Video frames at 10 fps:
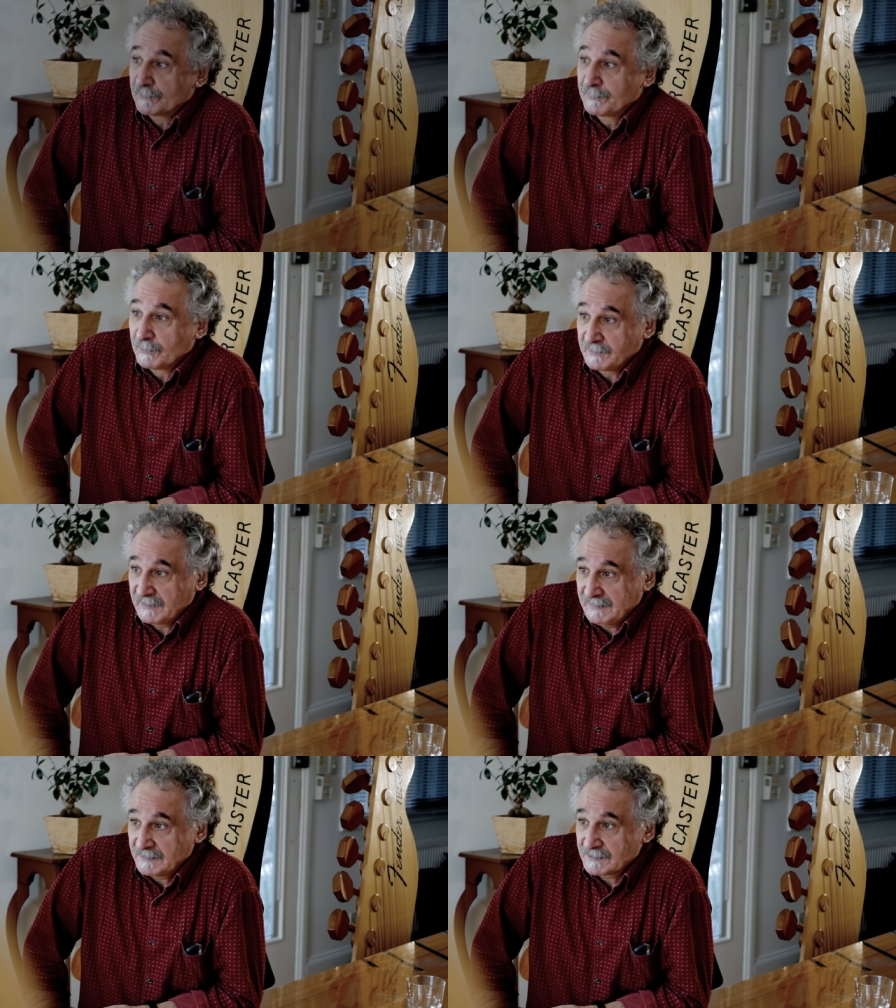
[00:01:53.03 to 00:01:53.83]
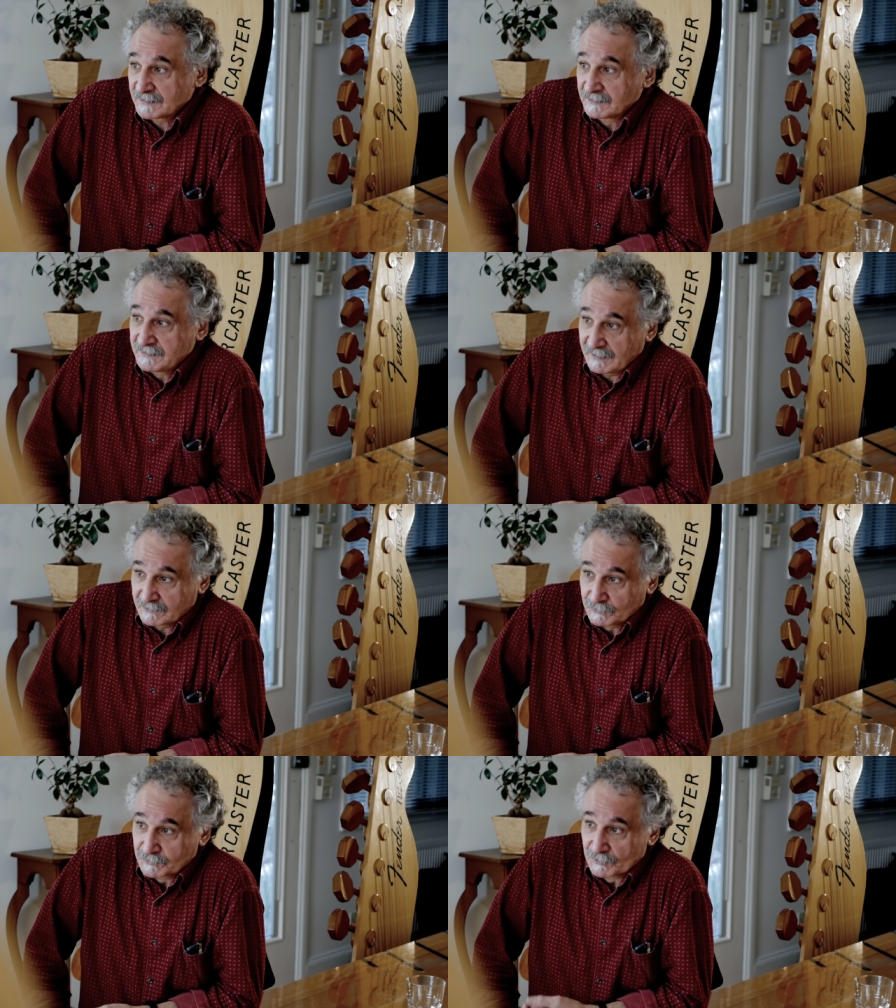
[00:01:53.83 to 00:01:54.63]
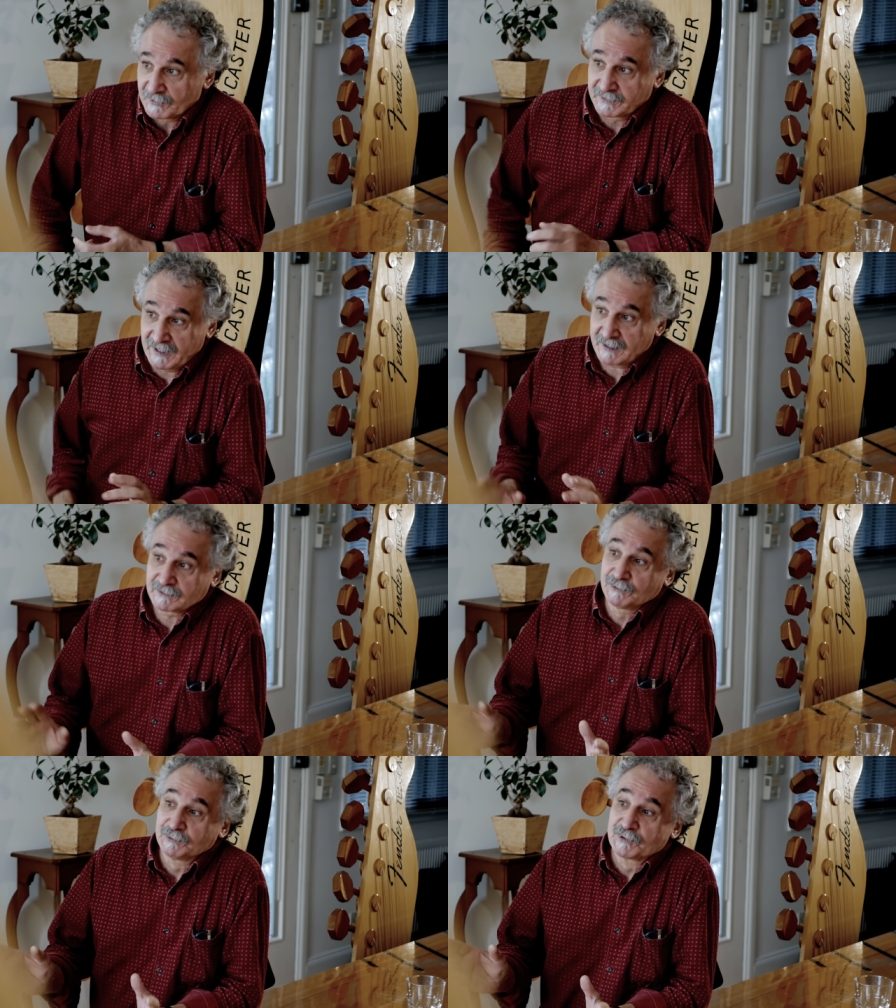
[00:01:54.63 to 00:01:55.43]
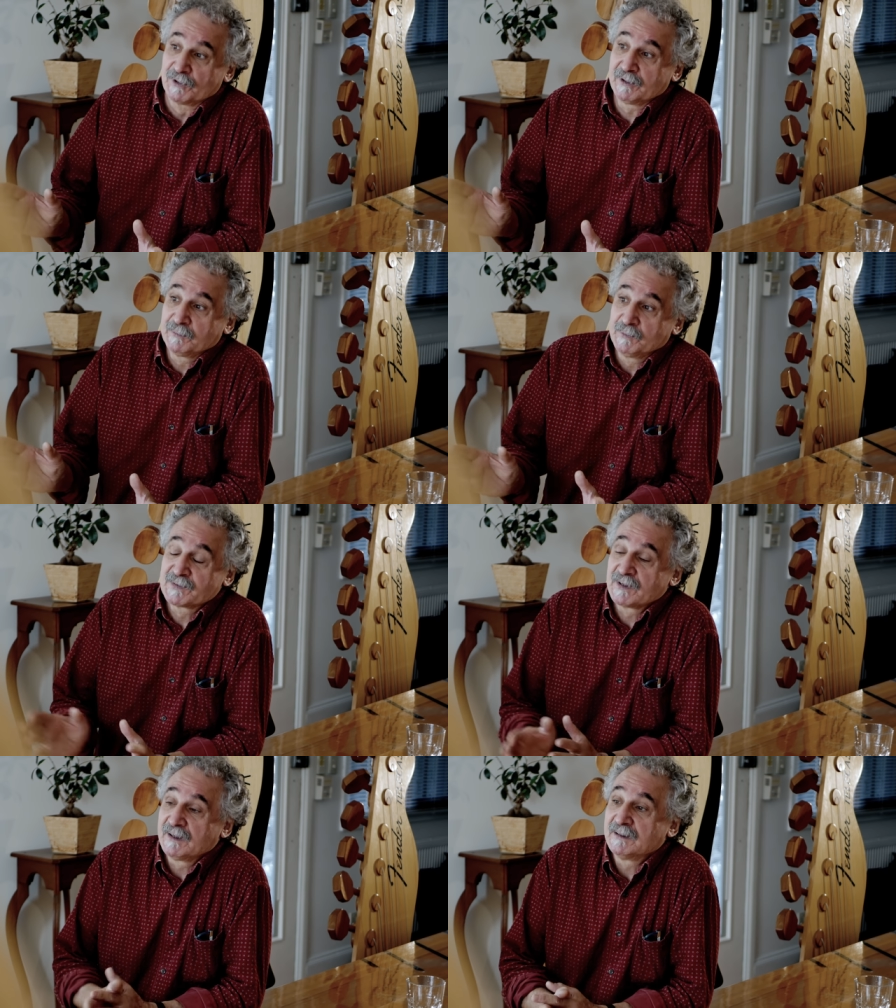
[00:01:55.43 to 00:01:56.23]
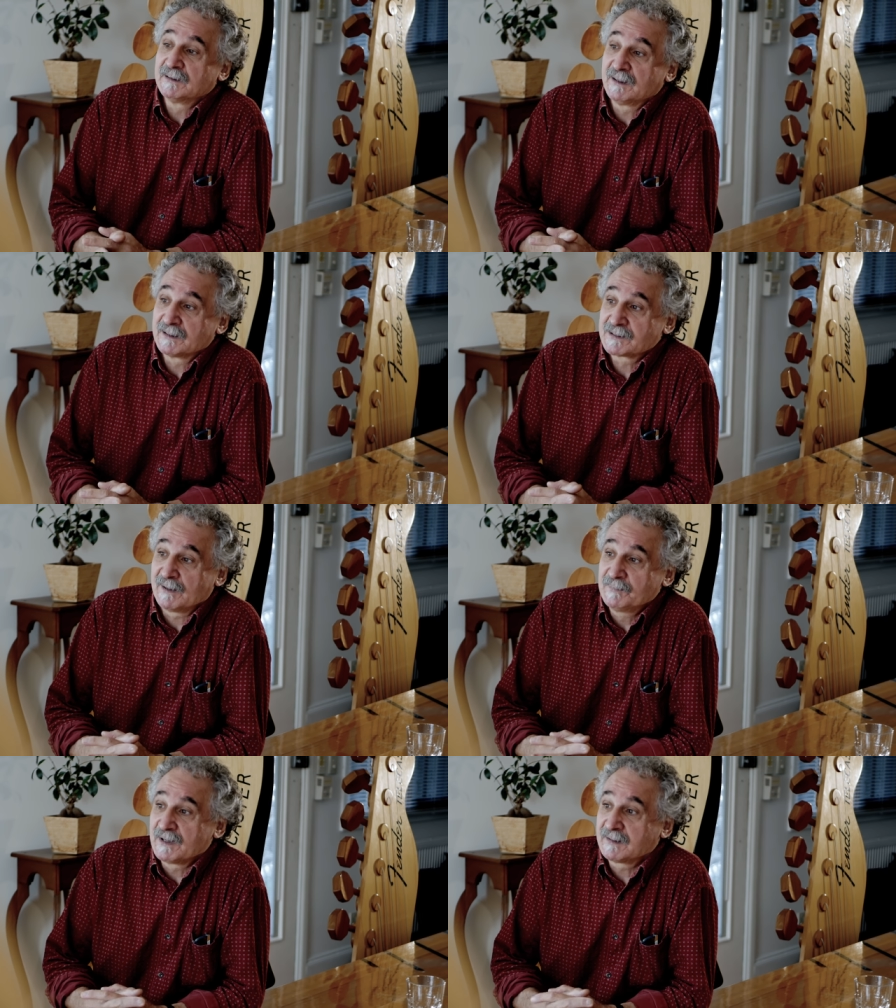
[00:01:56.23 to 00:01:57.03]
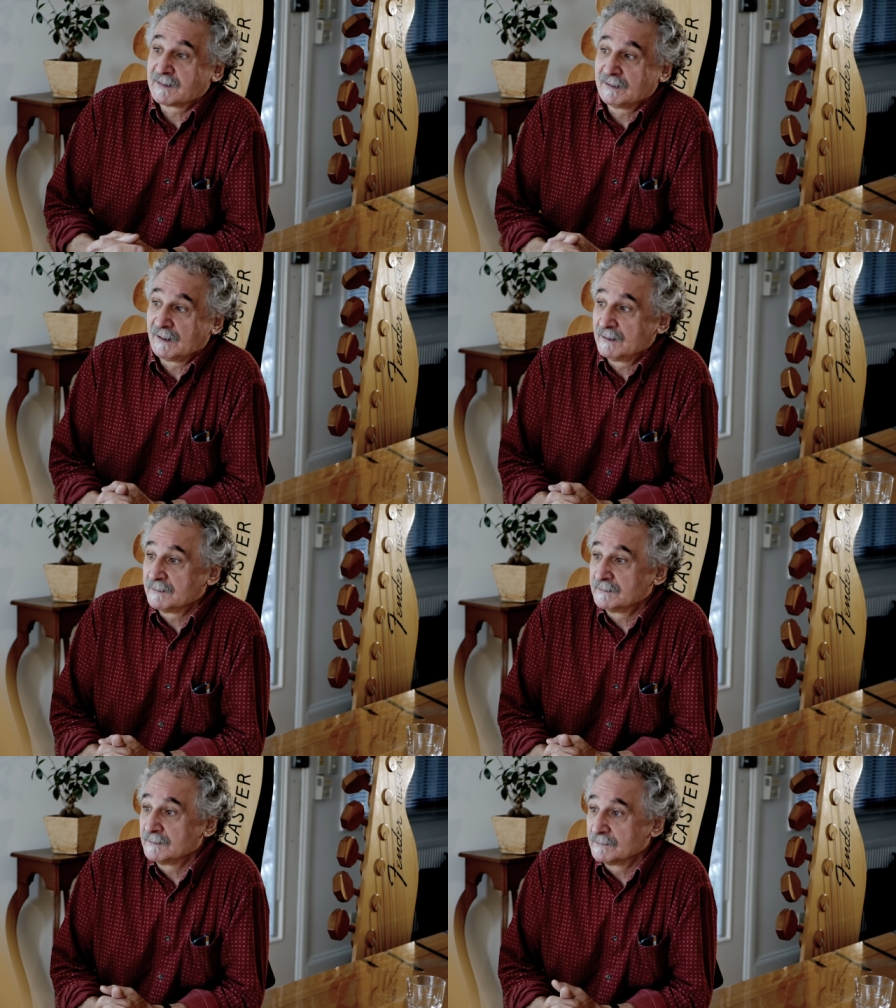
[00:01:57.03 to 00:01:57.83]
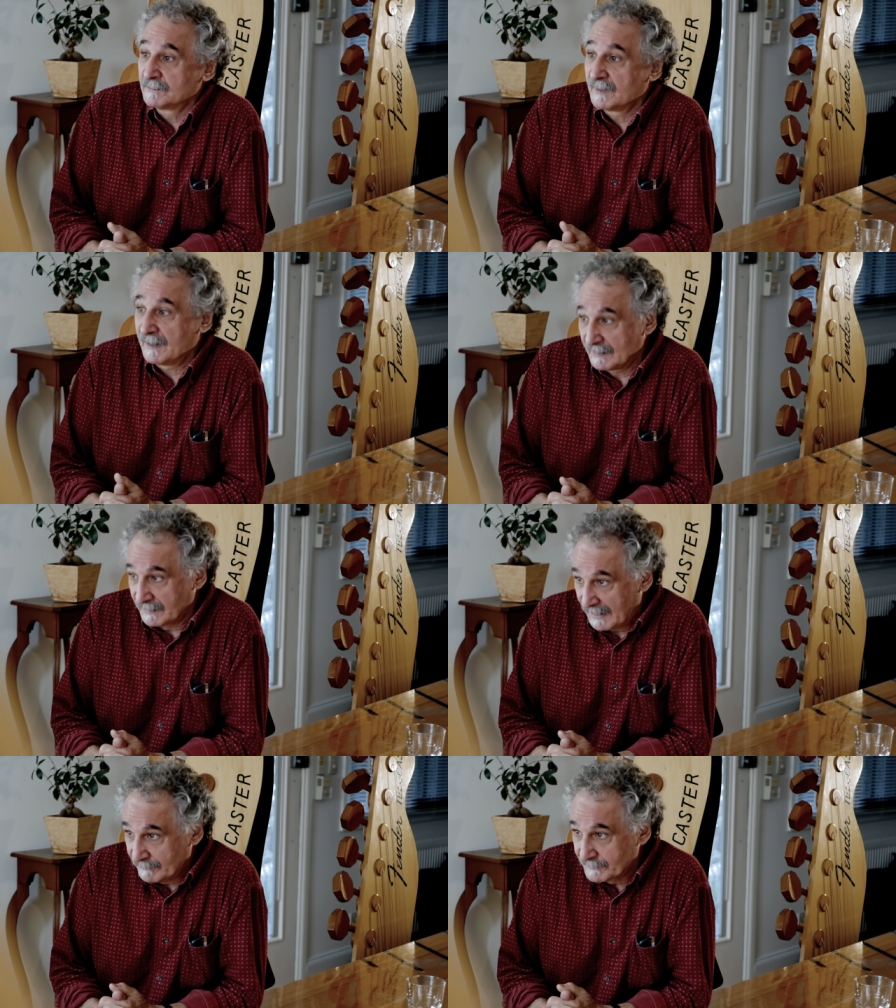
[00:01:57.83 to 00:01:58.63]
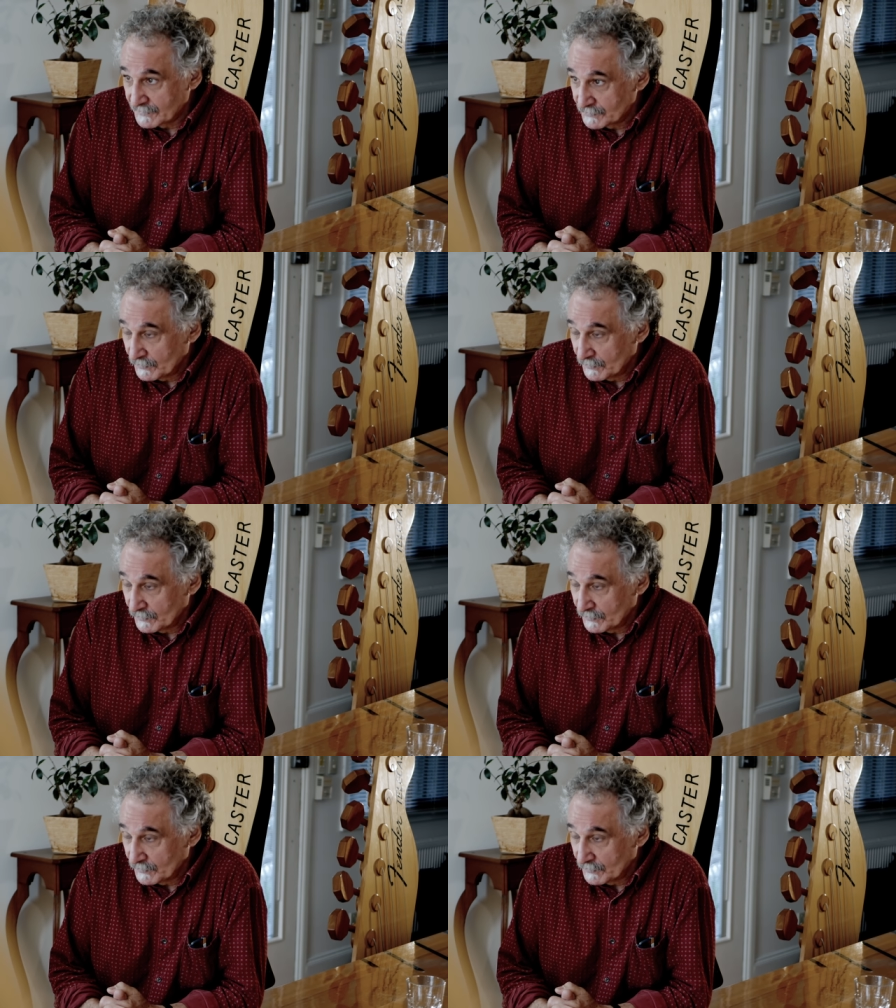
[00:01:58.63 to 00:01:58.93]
a few years and technical drawing. Technical drawing was a, a subject that I loved as